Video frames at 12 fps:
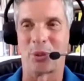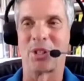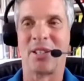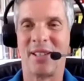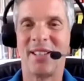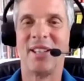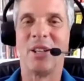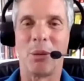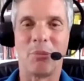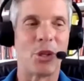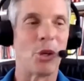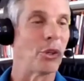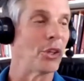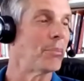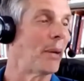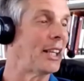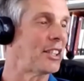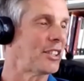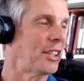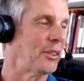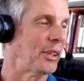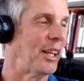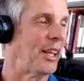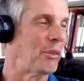was no good. Mike's son,
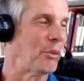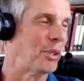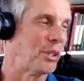right,